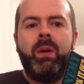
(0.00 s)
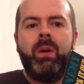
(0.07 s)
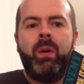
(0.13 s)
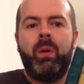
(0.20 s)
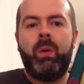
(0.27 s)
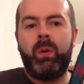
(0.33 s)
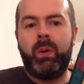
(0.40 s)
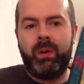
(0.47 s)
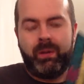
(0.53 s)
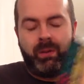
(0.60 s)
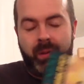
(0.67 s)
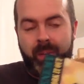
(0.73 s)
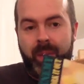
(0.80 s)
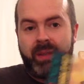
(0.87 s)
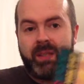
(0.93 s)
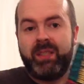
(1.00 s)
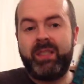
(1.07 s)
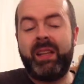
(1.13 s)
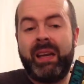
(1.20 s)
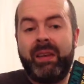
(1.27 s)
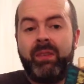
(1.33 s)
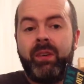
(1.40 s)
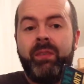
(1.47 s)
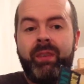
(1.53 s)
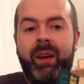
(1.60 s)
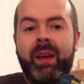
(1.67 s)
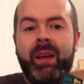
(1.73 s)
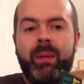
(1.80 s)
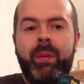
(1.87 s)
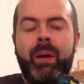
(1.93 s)
or a message delivered via
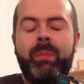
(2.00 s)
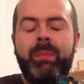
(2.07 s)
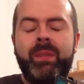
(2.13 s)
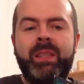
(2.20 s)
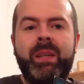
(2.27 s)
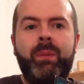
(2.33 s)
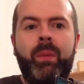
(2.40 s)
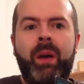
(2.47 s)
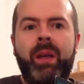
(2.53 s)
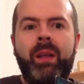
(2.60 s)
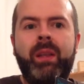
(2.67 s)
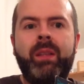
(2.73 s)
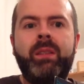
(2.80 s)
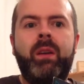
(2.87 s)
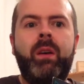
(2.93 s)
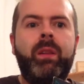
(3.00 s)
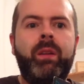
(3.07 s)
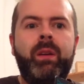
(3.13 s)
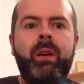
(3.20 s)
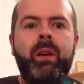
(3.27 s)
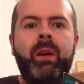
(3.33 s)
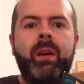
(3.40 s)
hip hop, the same way as other